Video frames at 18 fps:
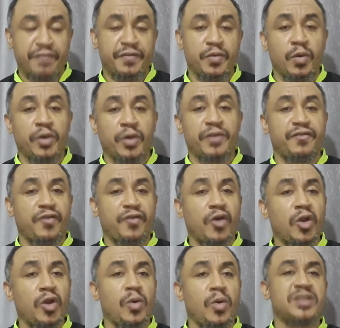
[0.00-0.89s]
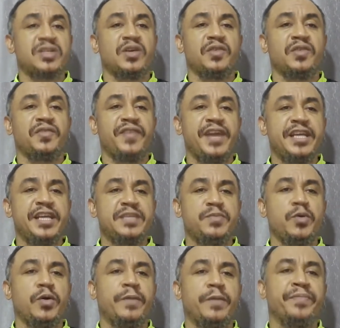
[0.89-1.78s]
If you want to follow us on
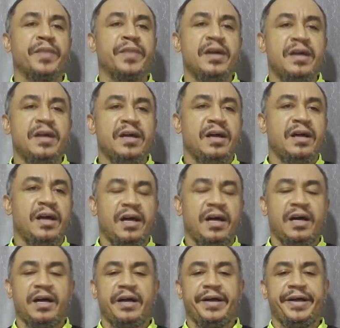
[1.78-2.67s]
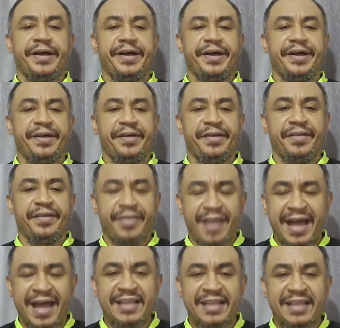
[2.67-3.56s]
Facebook,
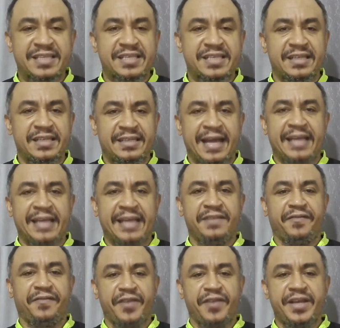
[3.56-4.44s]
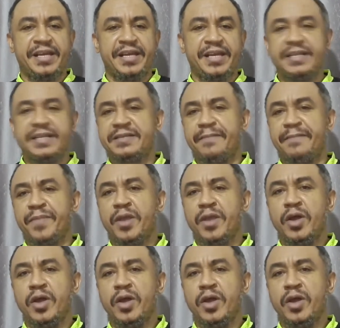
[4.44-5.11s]
that's Daddy Freeze.